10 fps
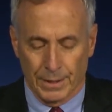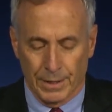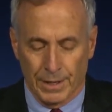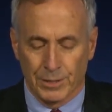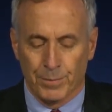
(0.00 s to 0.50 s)

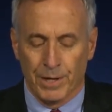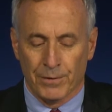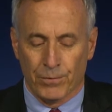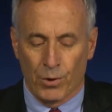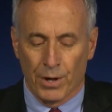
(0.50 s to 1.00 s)
It's being
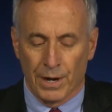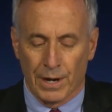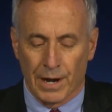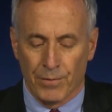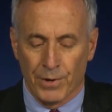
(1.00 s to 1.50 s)
fought
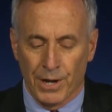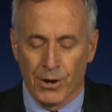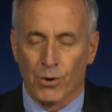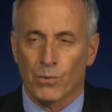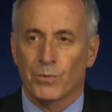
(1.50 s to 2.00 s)
every
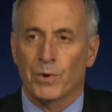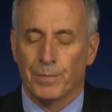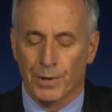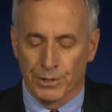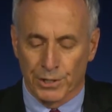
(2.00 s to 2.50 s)
year when we
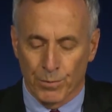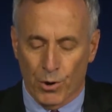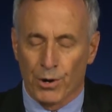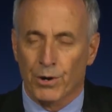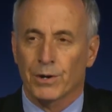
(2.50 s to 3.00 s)
build
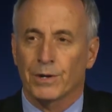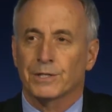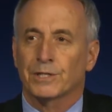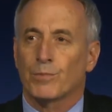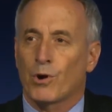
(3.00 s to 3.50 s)
smarter
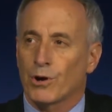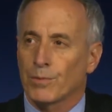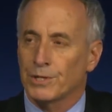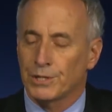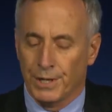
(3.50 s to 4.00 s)
and smarter
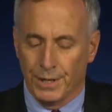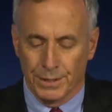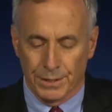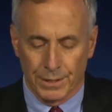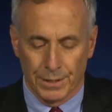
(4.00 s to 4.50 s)

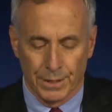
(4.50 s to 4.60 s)
machines